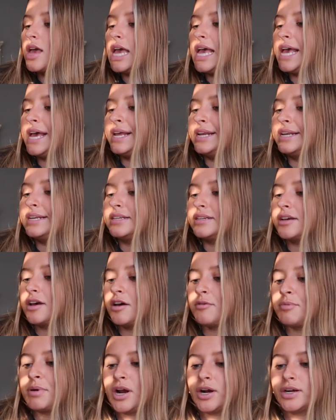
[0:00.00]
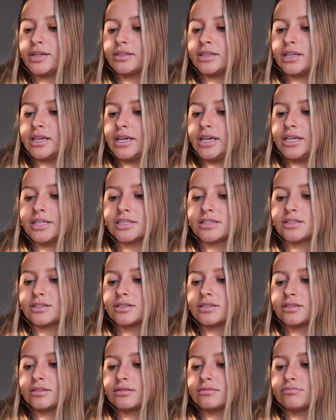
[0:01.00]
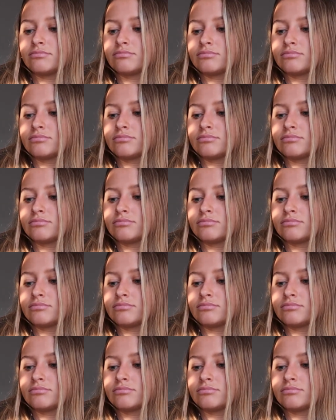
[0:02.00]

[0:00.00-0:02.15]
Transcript: And apparently it's